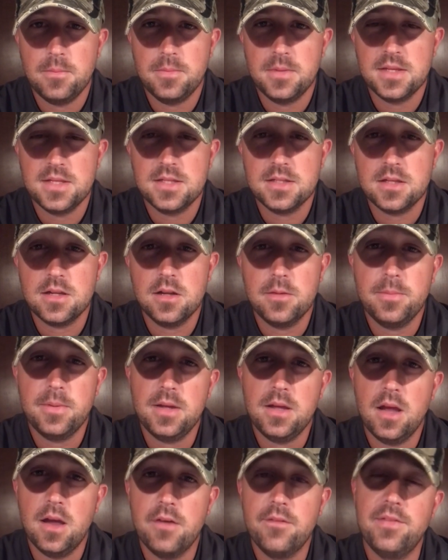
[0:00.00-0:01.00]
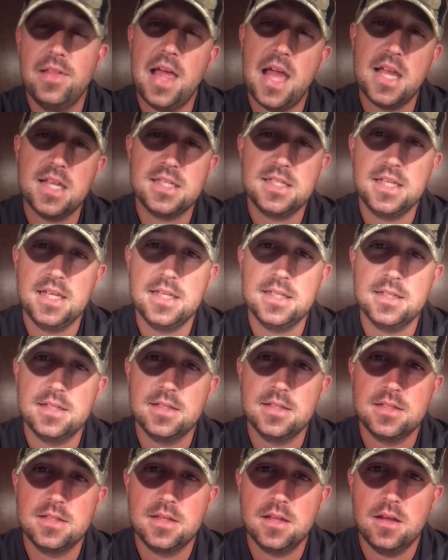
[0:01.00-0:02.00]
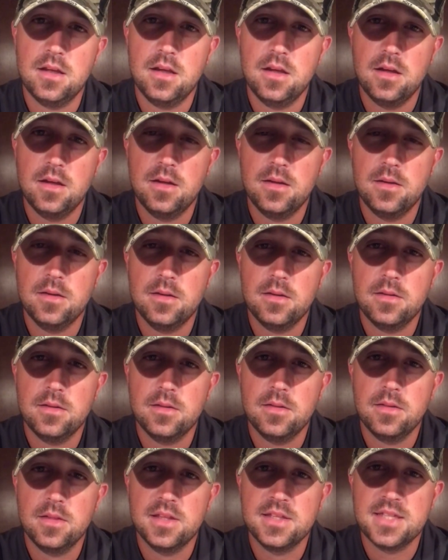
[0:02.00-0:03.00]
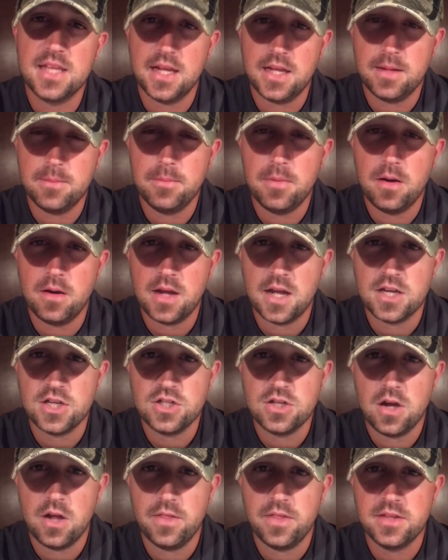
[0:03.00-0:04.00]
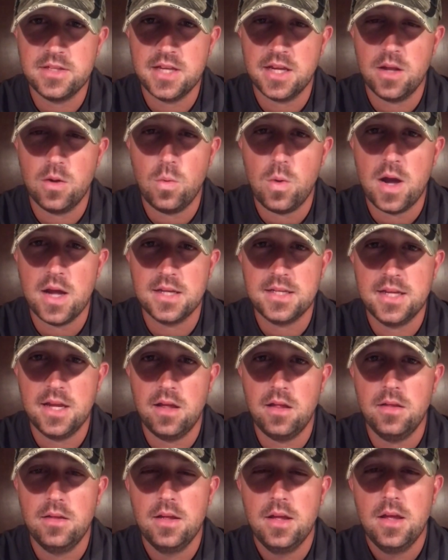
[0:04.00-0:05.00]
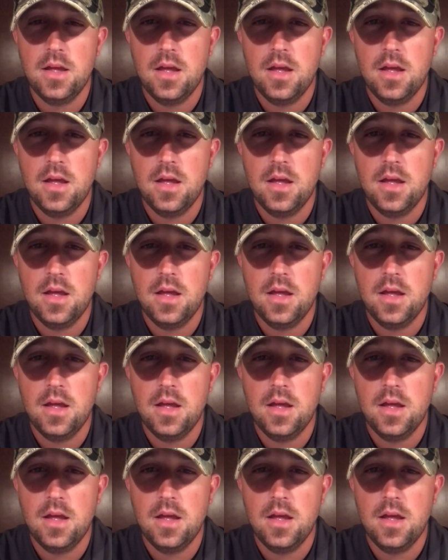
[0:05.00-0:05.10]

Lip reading: This is gonna be of last season's, the second buck I shot, the second whitetail.